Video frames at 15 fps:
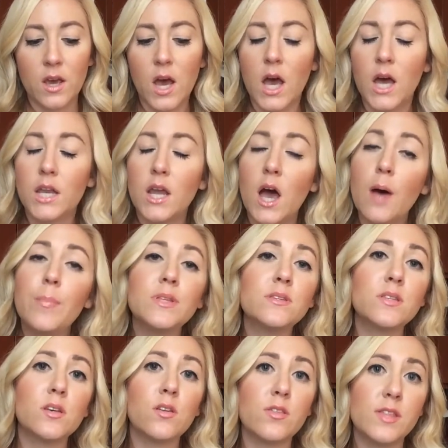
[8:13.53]
And up
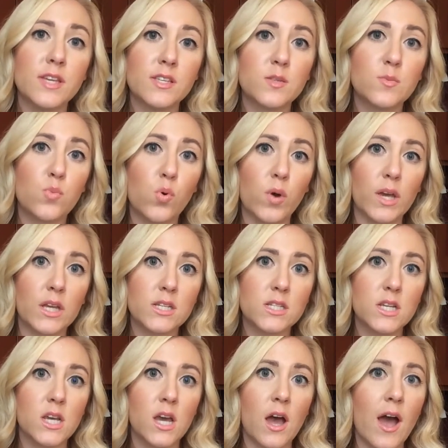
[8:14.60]
until this point,
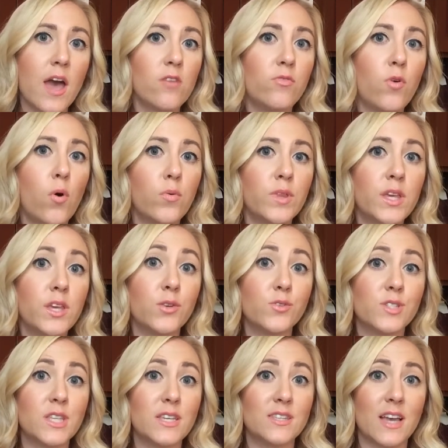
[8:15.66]
I have only
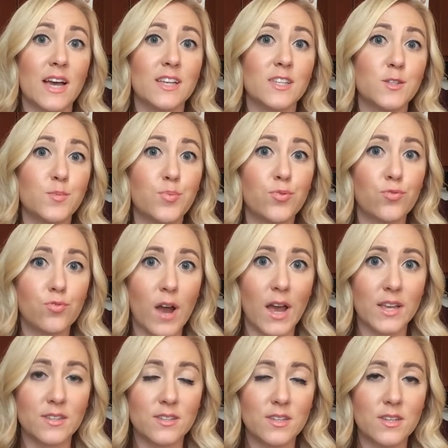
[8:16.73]
used these as
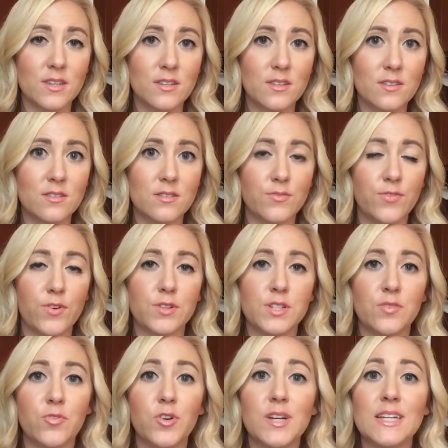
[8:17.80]
prizes for
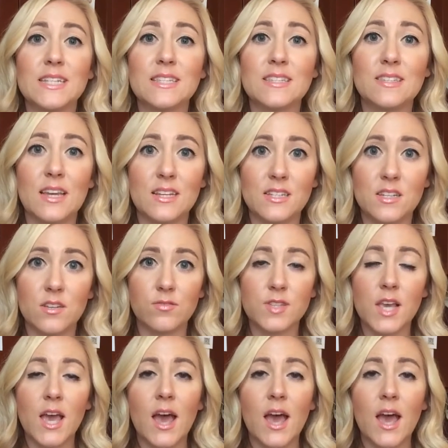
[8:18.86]
different incentives.